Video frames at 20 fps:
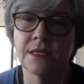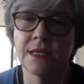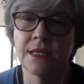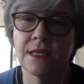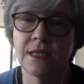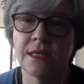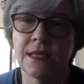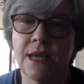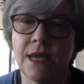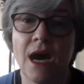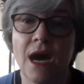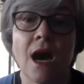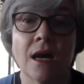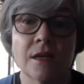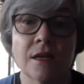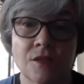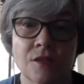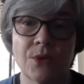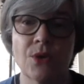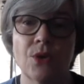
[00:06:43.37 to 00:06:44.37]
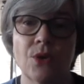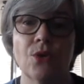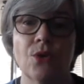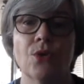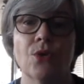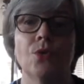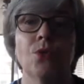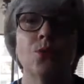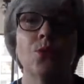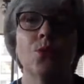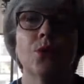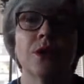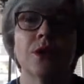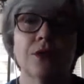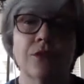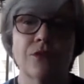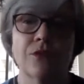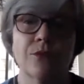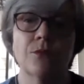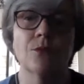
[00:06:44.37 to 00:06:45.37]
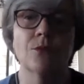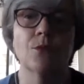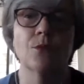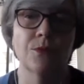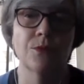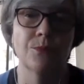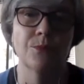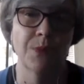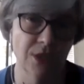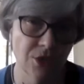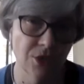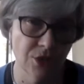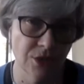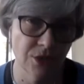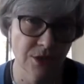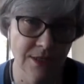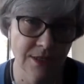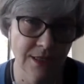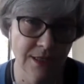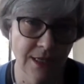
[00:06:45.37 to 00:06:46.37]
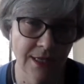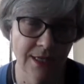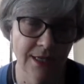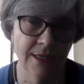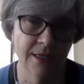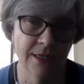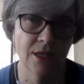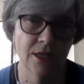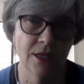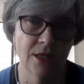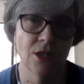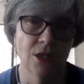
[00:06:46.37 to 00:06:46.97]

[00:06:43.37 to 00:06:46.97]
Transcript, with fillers: in the hospital with with patients dying.